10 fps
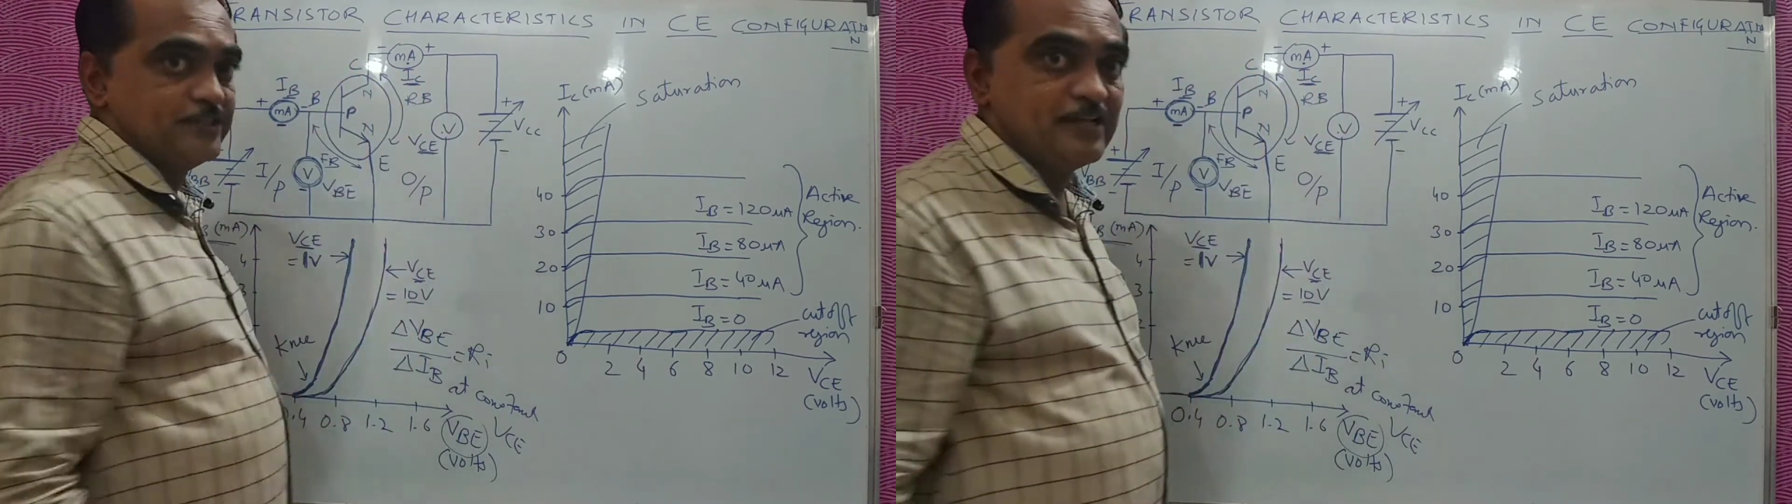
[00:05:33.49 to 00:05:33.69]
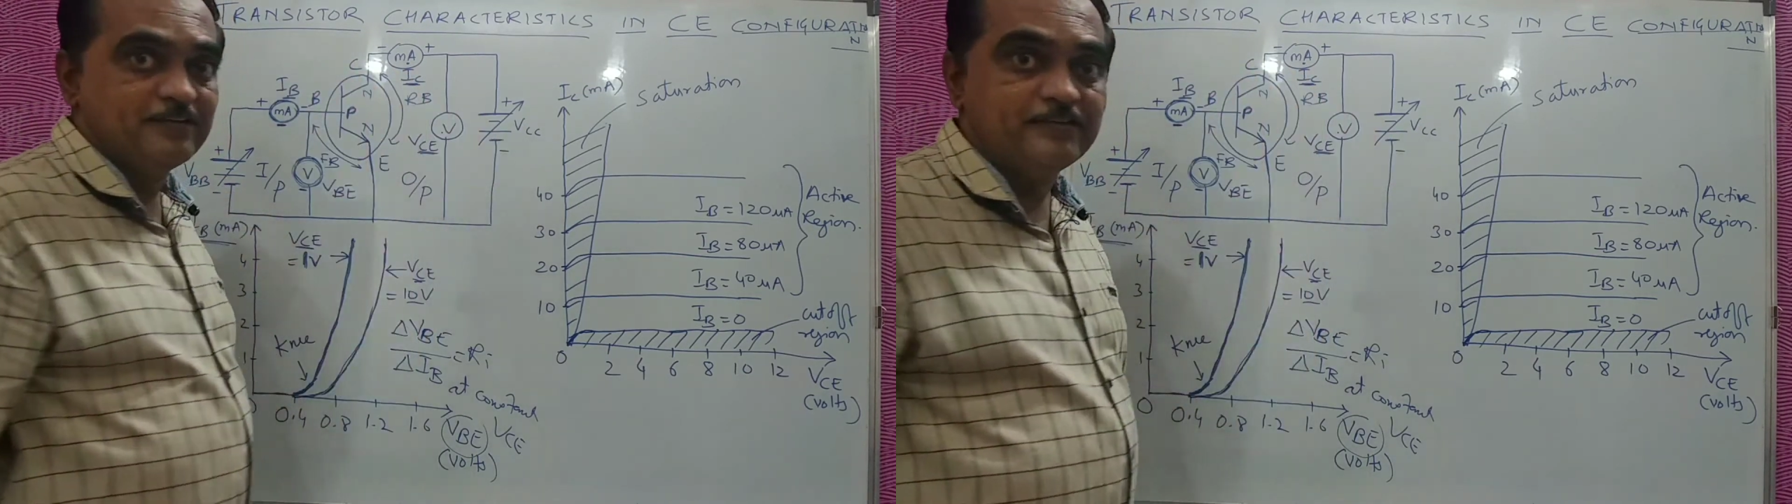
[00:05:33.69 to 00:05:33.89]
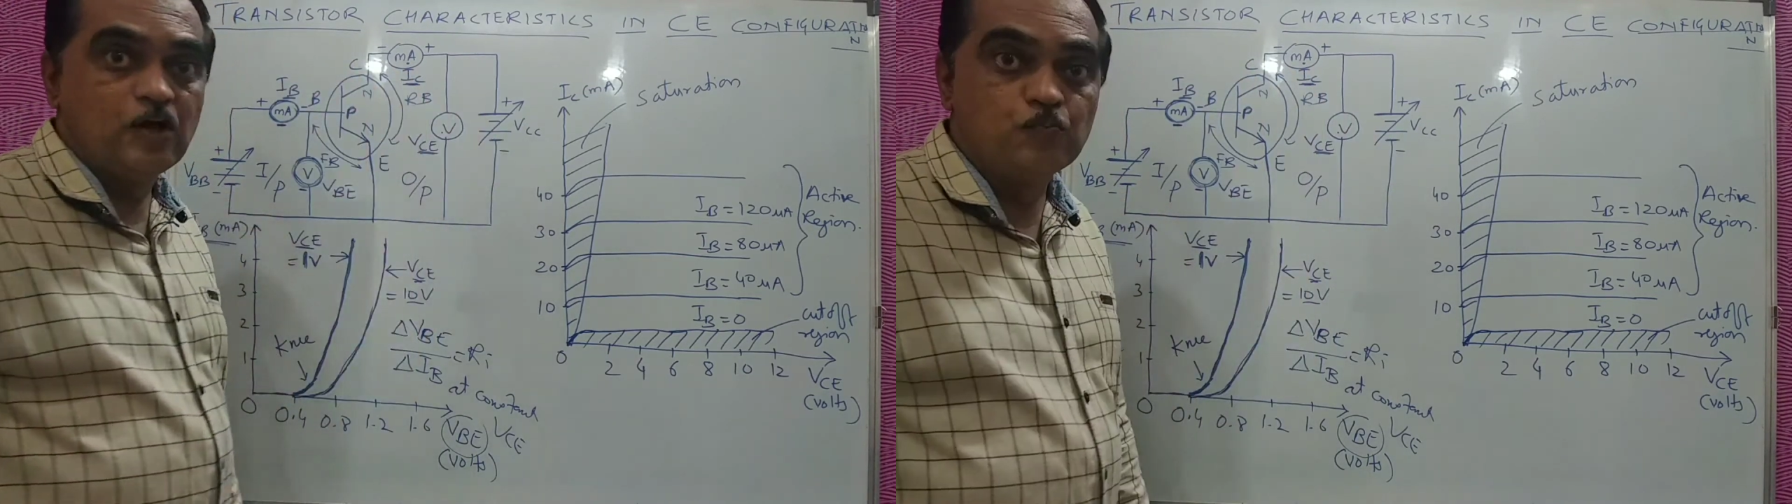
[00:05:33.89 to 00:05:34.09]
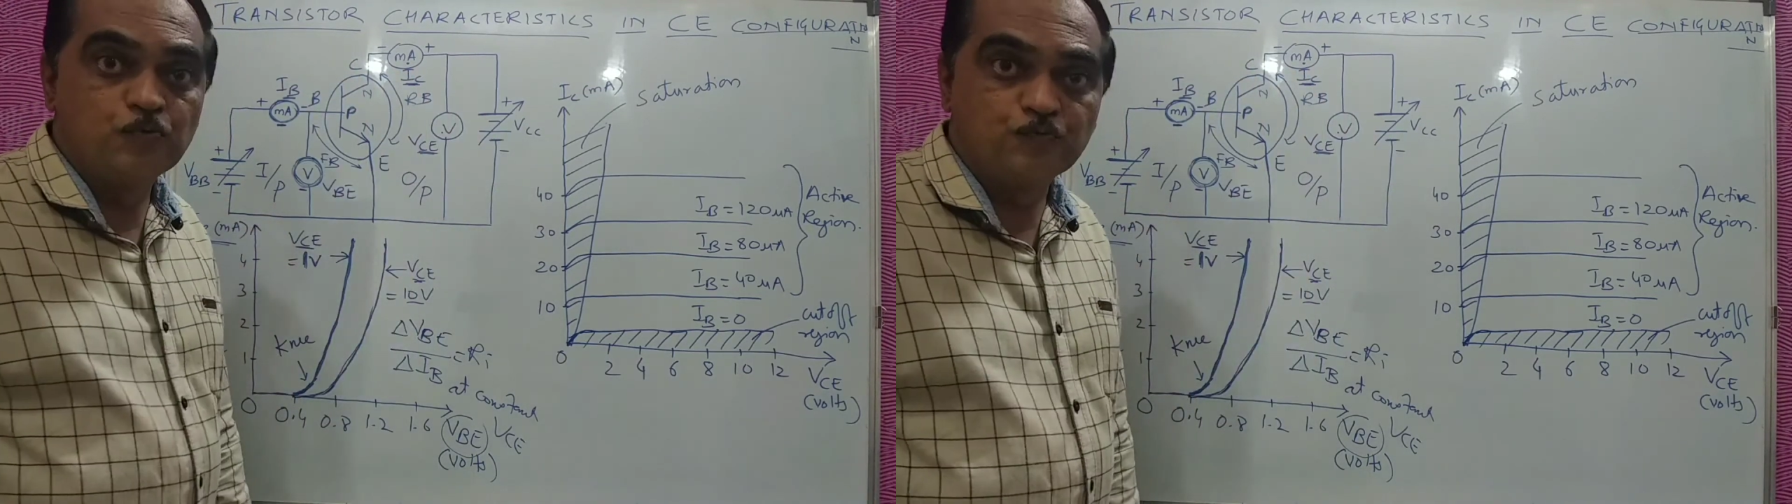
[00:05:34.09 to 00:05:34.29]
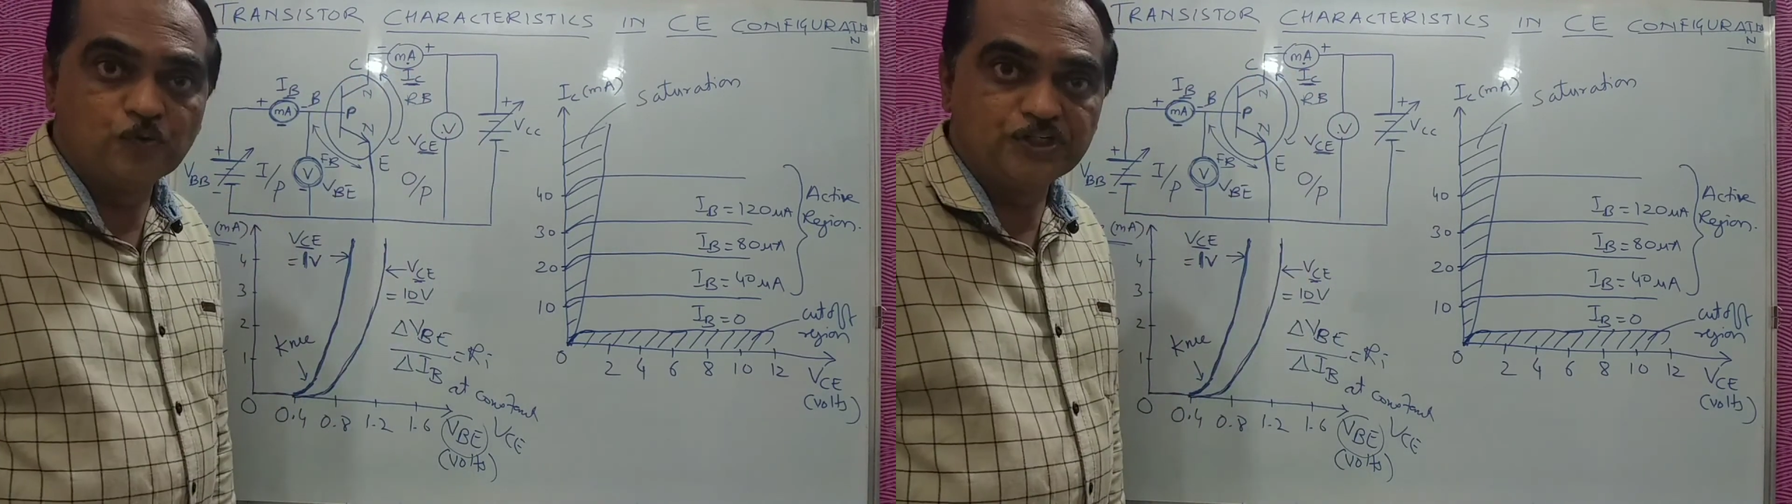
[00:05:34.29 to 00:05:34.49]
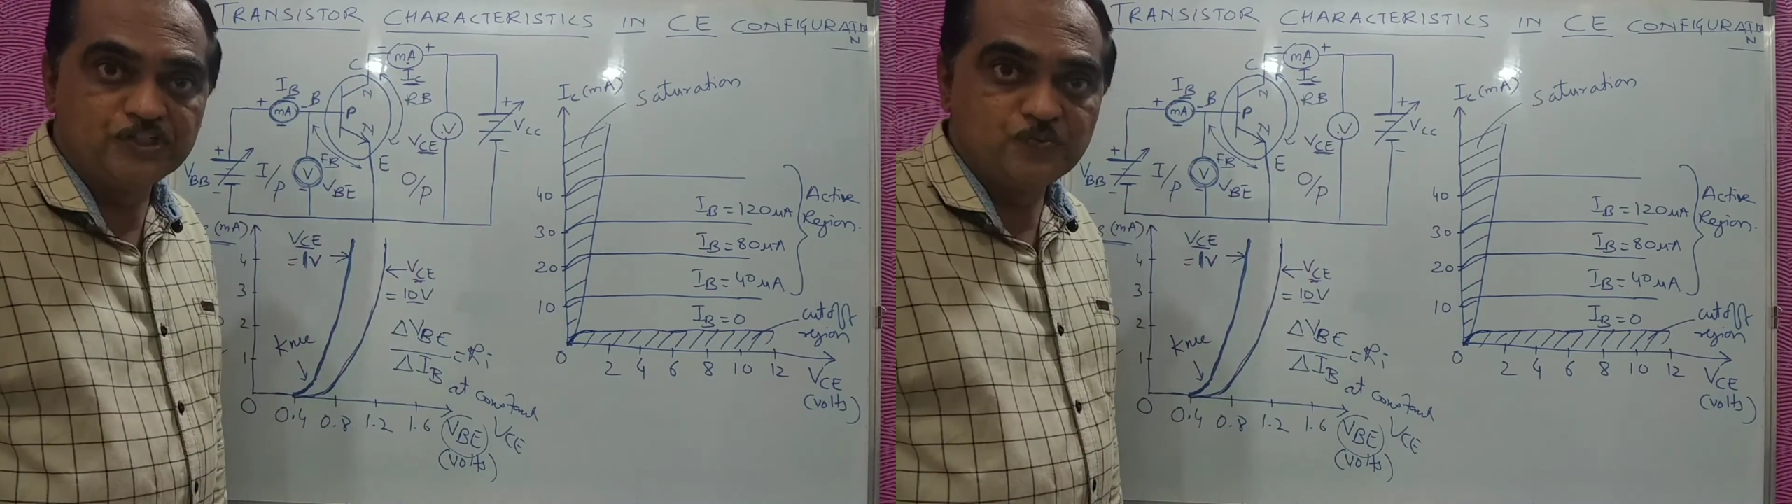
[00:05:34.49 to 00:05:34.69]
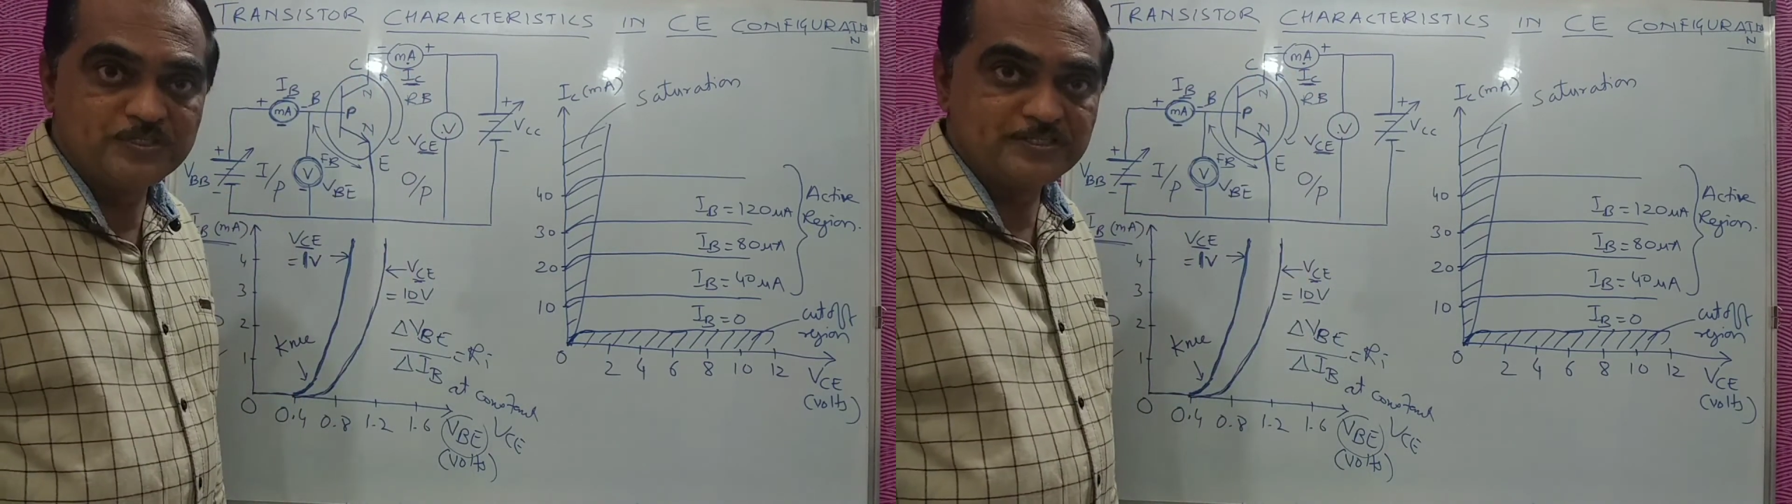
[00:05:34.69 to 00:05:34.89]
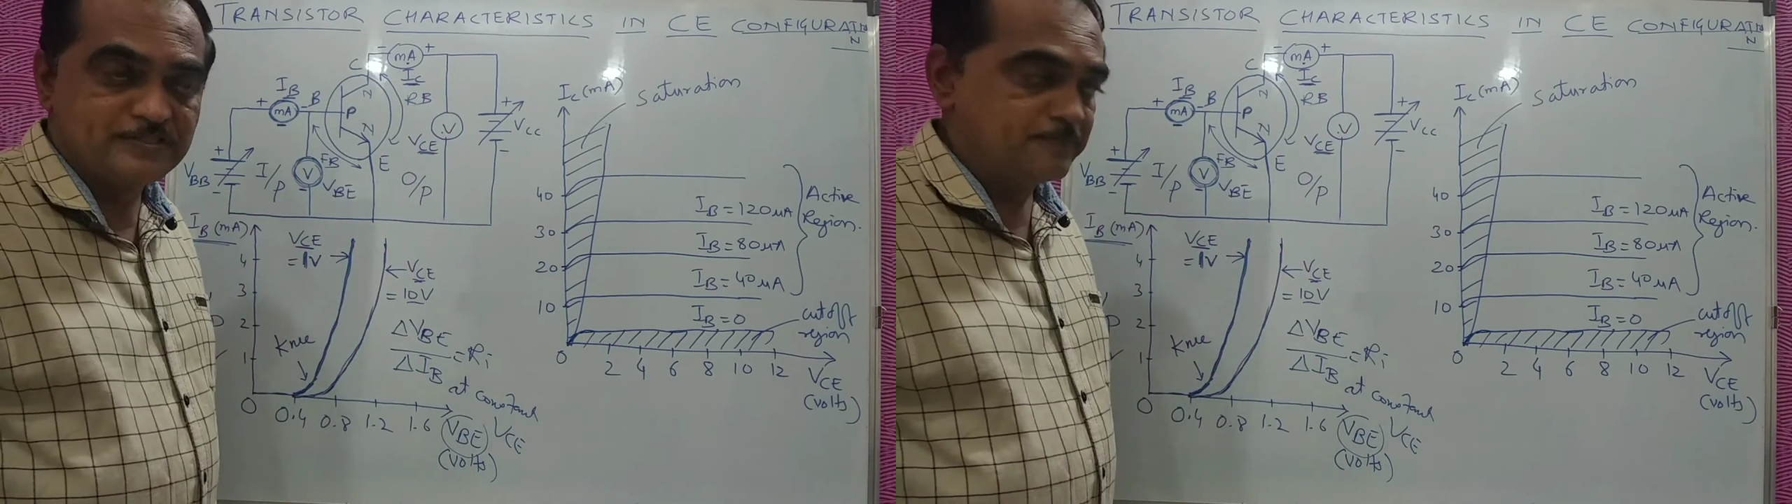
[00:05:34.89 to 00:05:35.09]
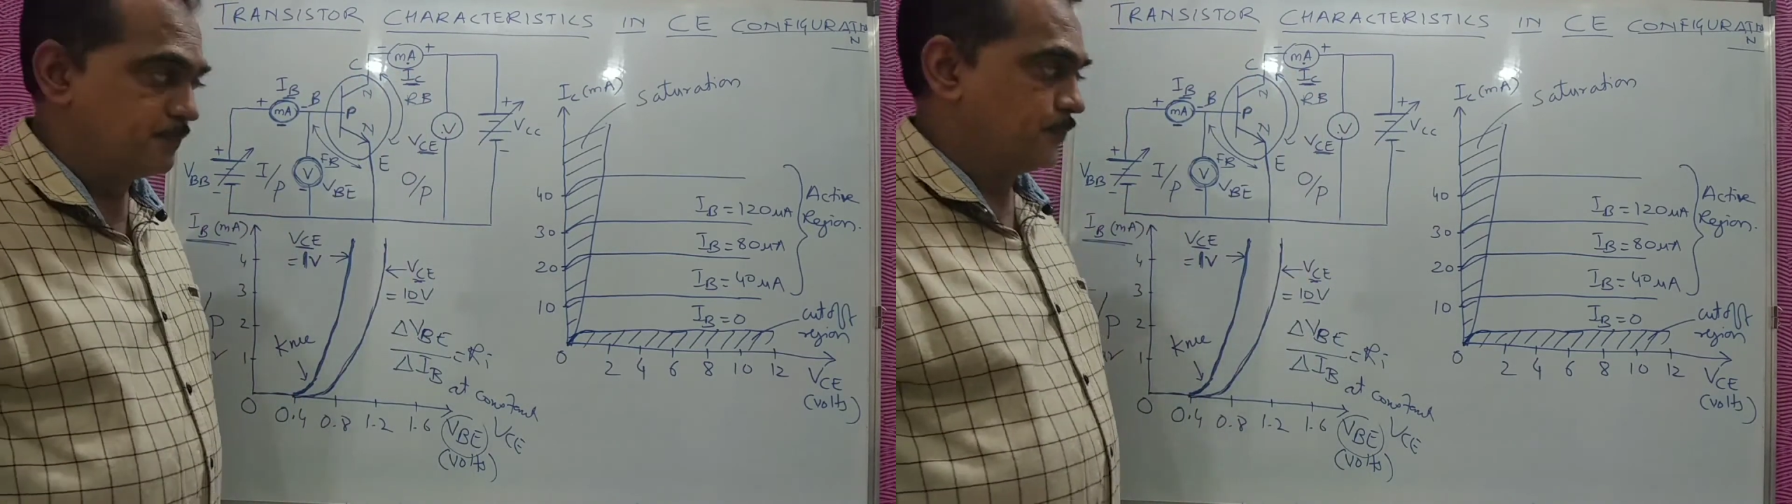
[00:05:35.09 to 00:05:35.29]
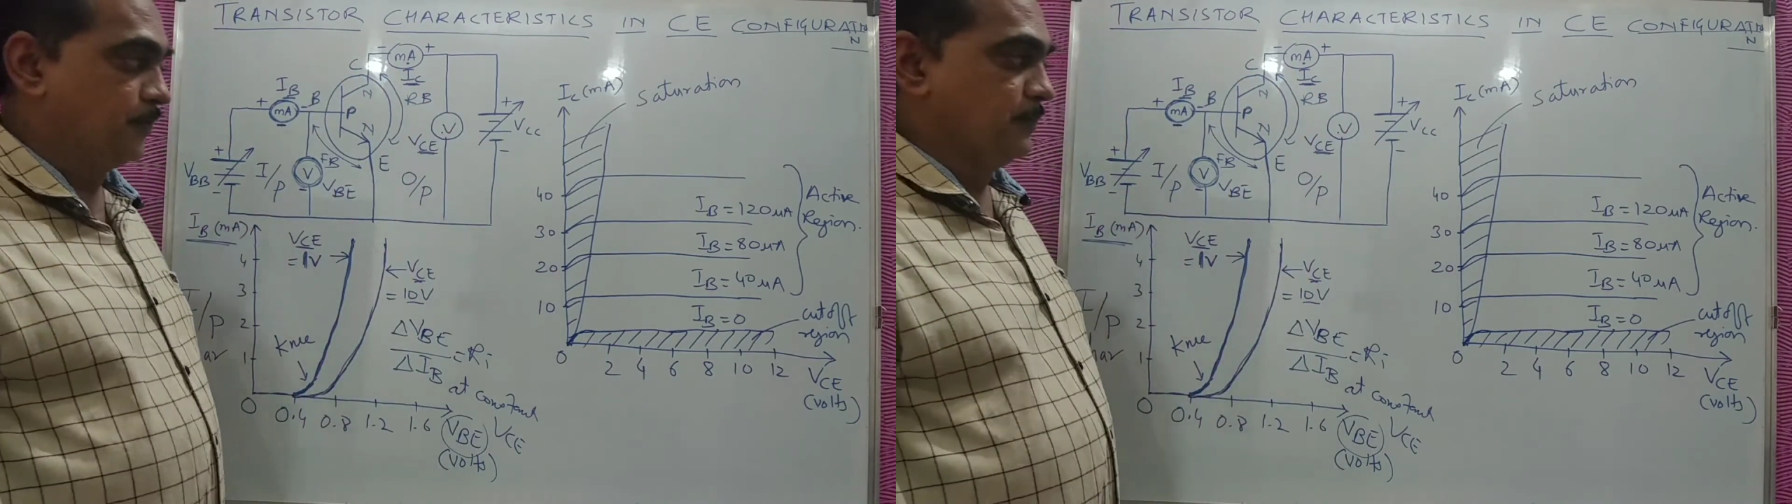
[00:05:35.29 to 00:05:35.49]
that is the output voltage VCC.
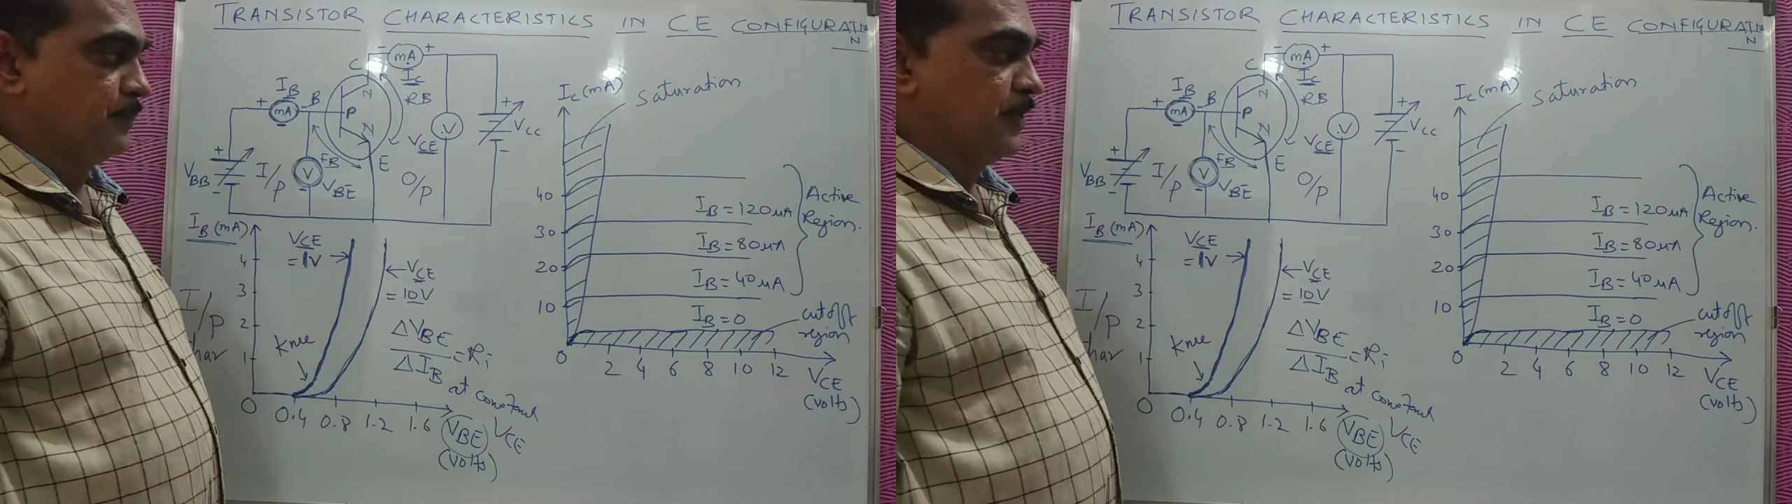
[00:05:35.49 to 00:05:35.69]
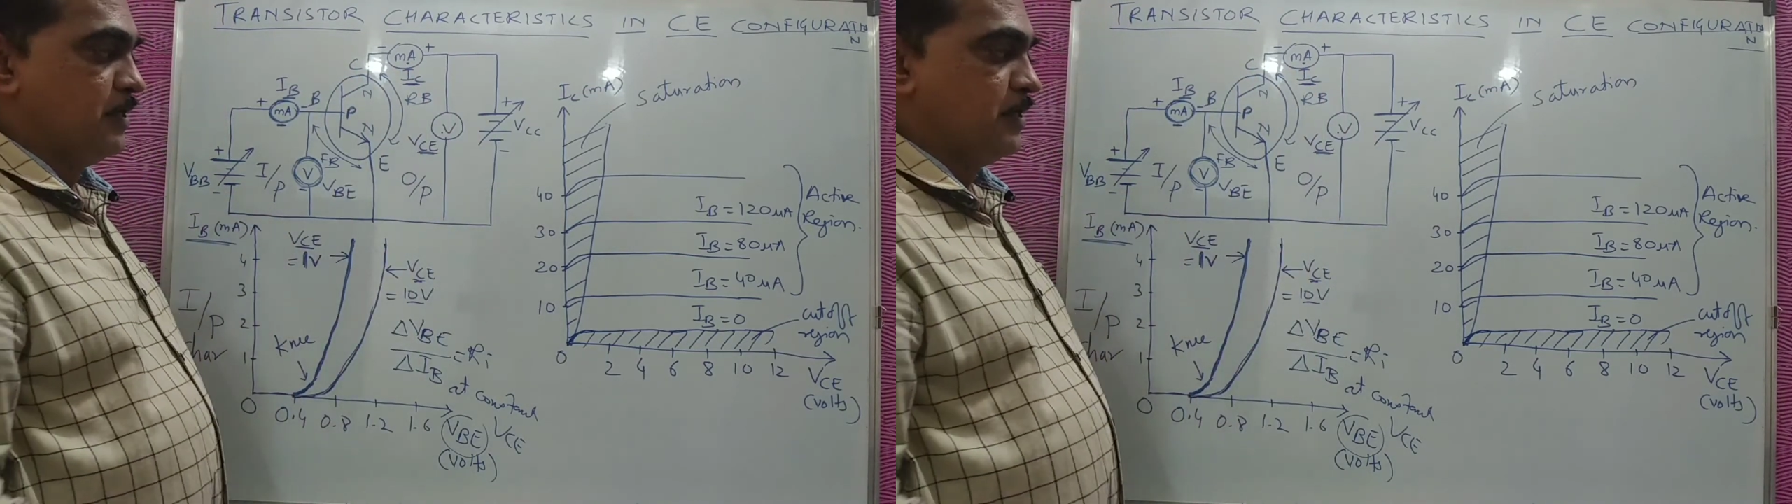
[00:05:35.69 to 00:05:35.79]
Okay.